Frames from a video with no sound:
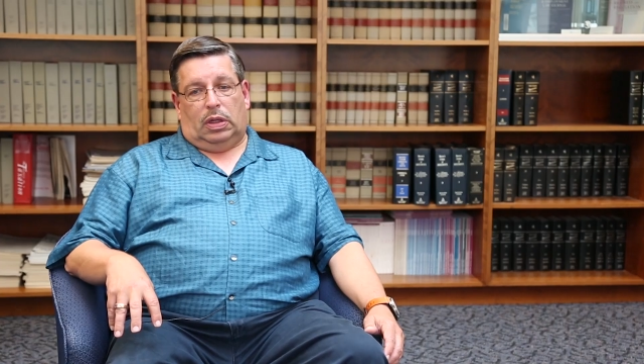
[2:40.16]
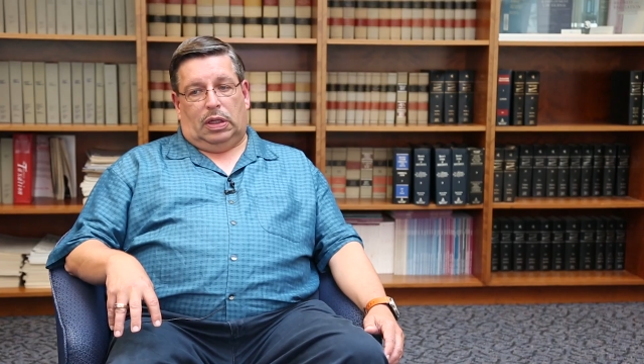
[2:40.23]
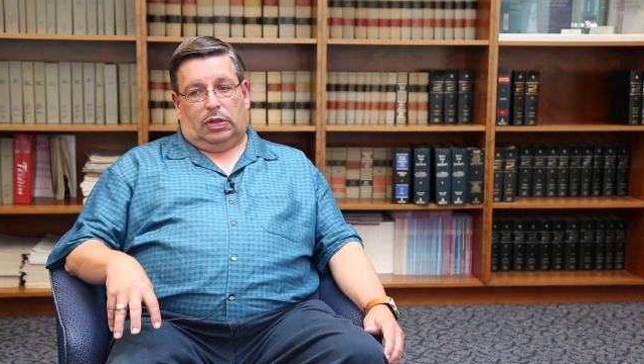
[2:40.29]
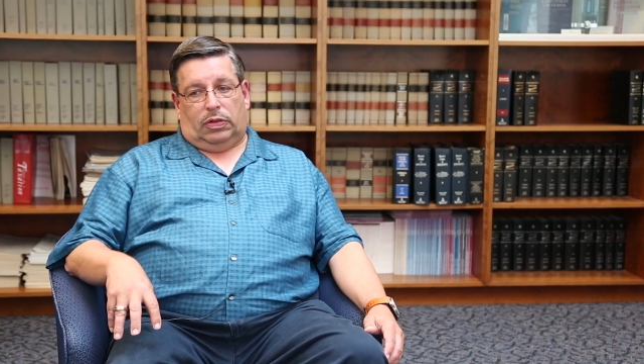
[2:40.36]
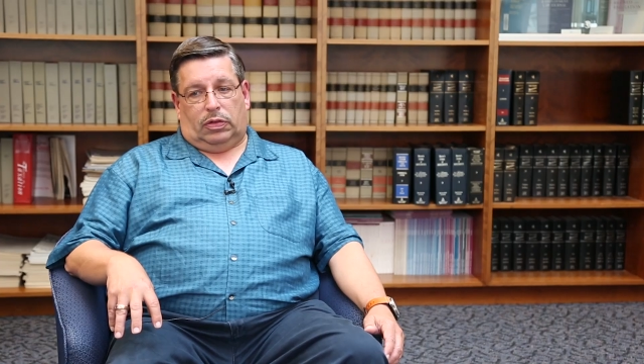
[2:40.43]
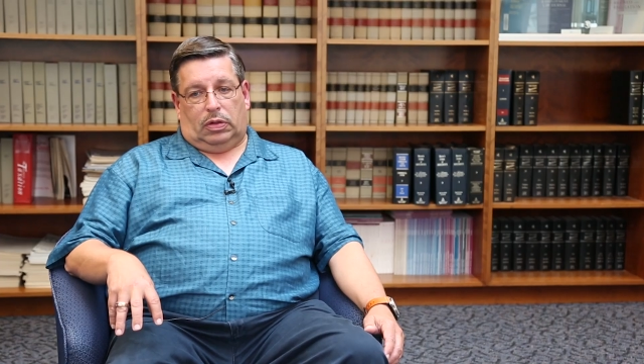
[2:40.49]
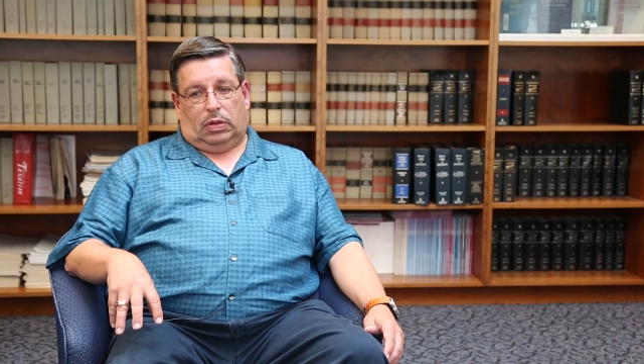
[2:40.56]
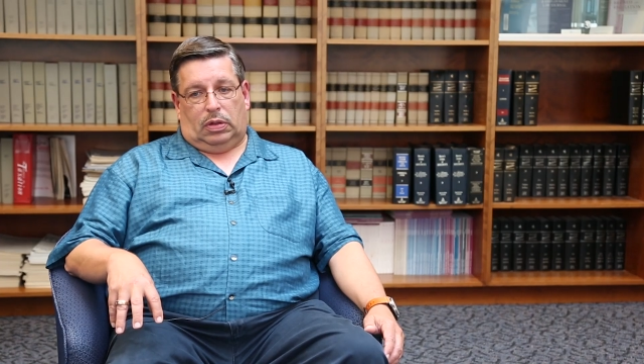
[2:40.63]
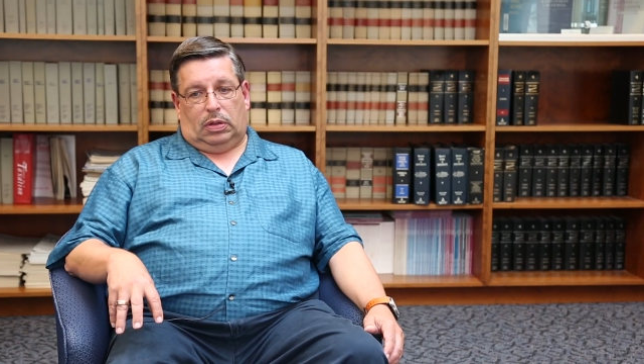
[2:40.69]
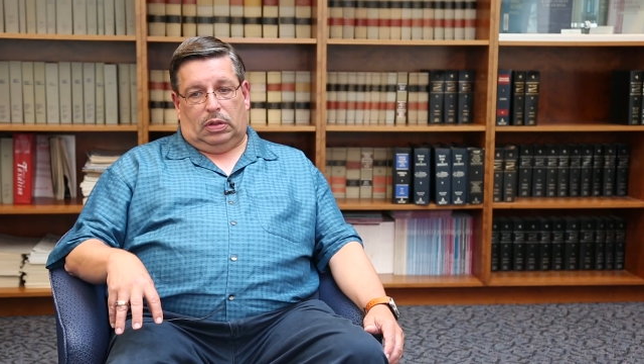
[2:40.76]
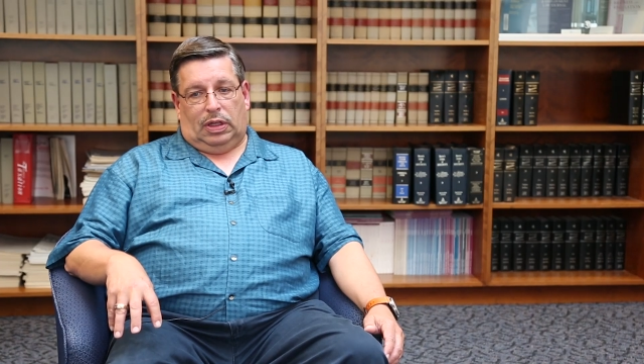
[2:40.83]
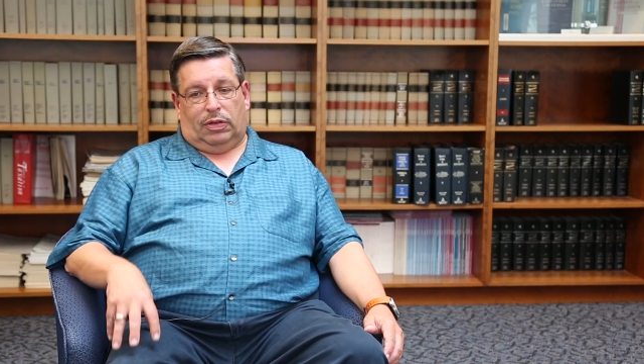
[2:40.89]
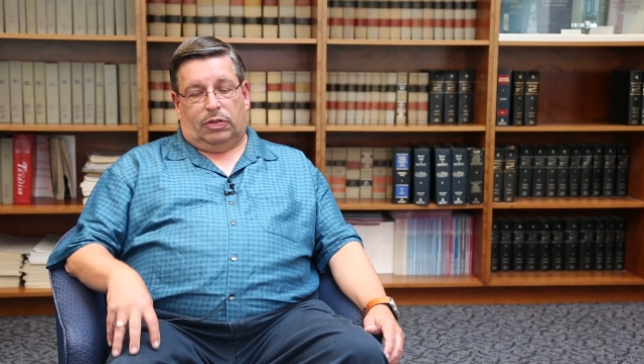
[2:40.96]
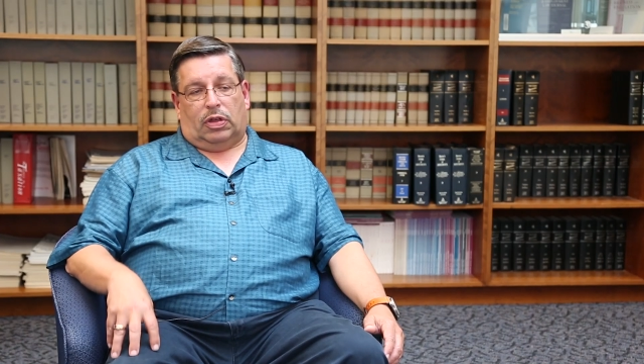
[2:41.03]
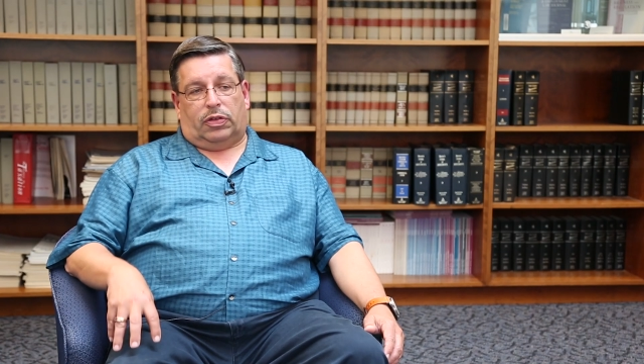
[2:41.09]
It
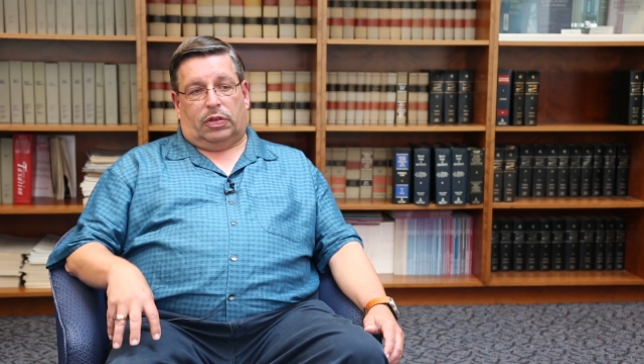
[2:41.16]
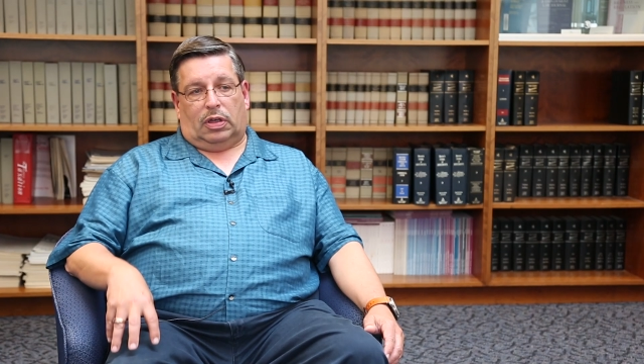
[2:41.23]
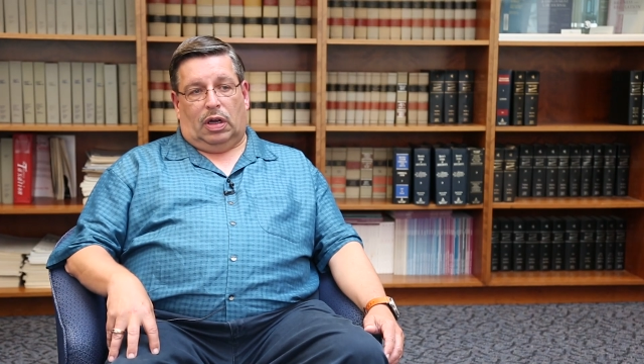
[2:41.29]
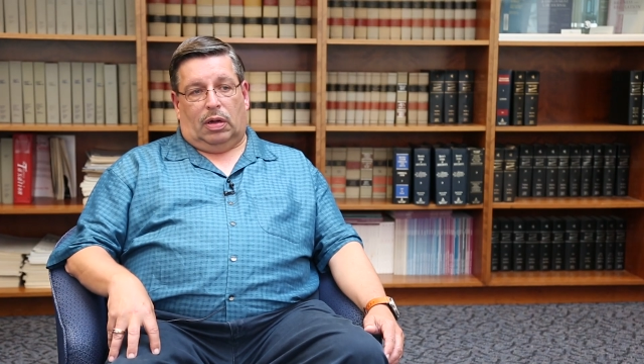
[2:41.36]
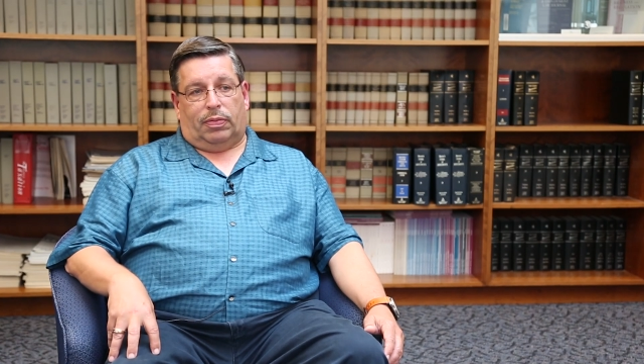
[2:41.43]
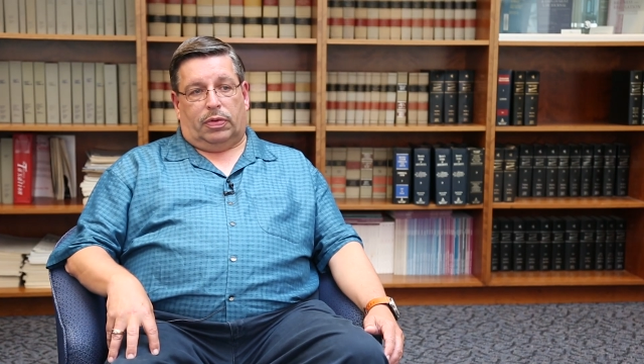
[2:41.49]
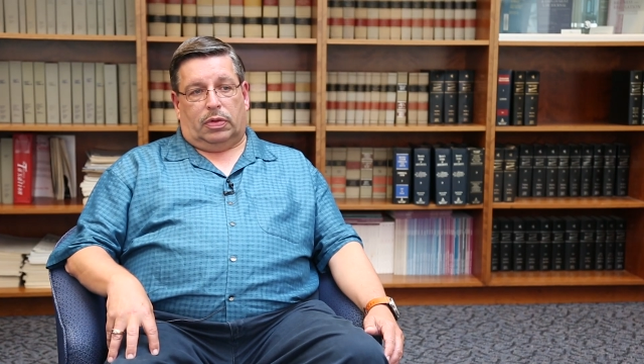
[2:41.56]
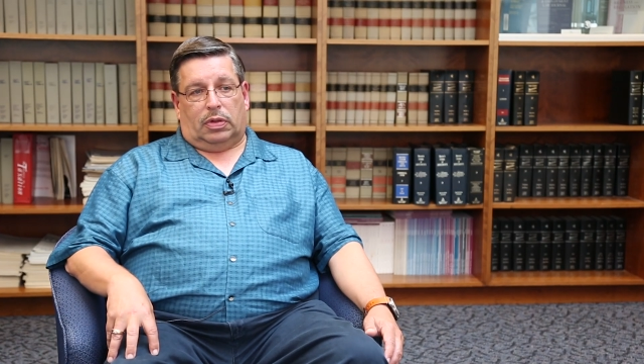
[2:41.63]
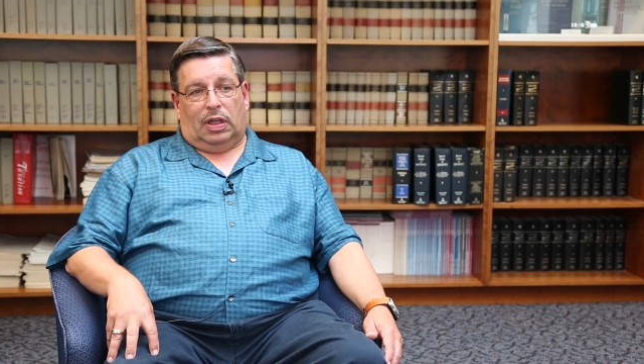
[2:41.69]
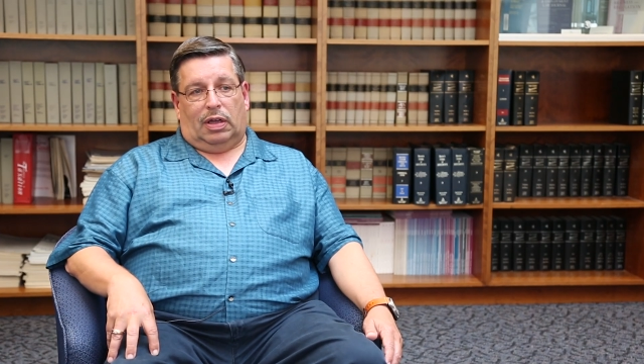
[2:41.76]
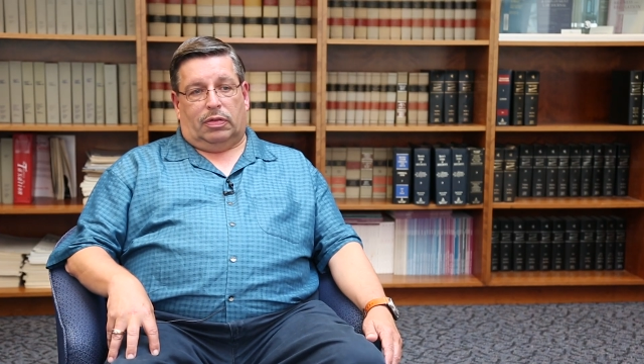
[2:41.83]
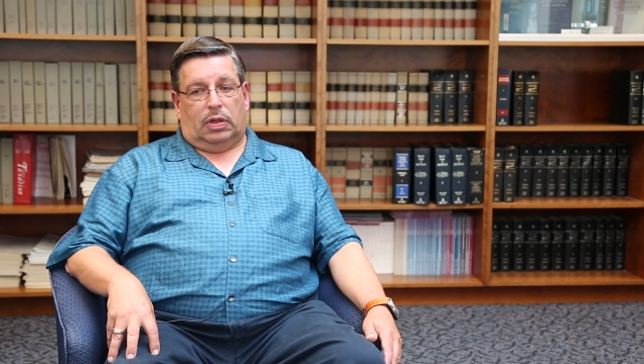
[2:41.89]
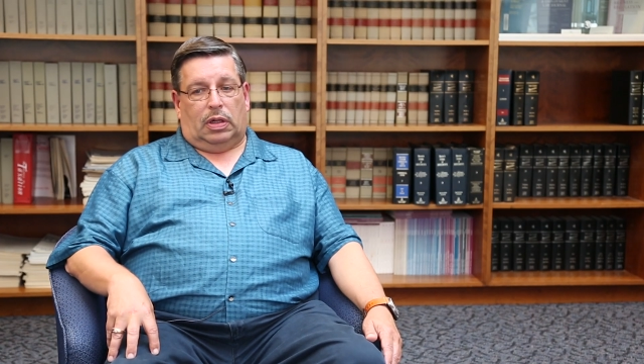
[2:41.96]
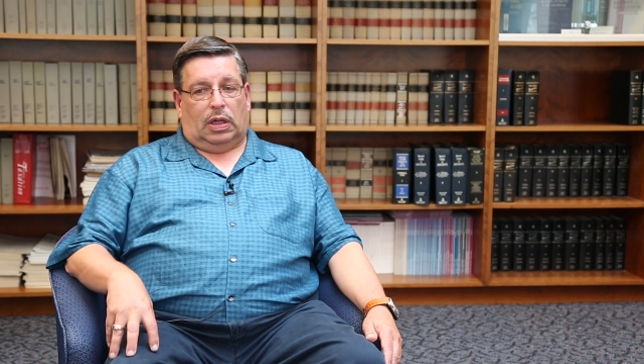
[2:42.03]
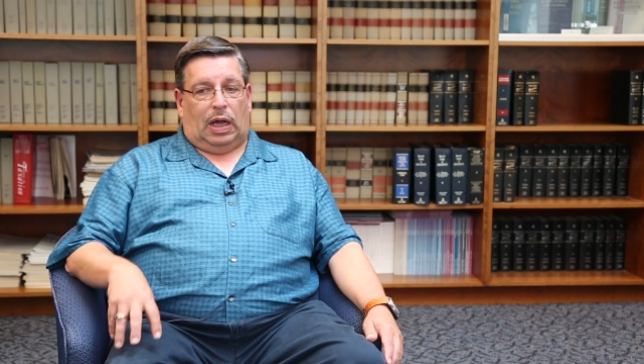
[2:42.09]
gives us a comfort
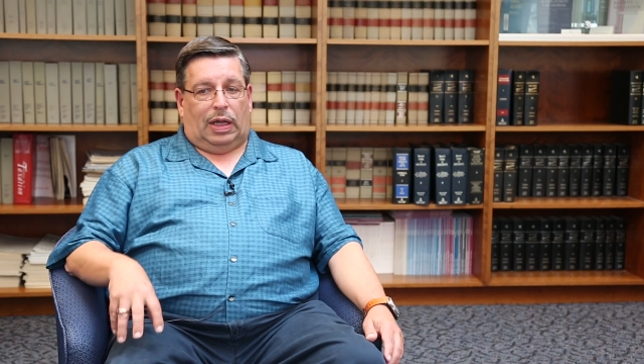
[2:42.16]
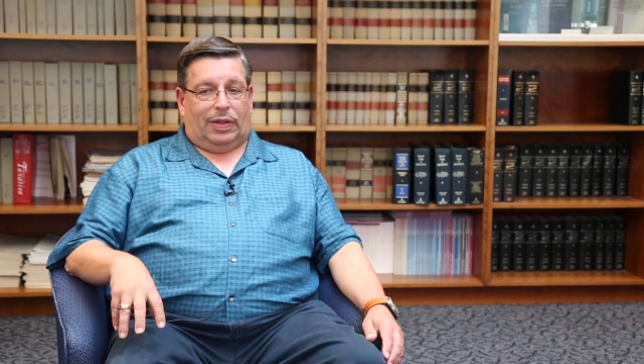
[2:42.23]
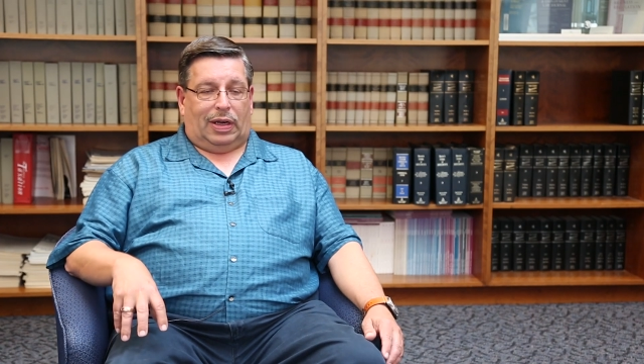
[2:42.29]
level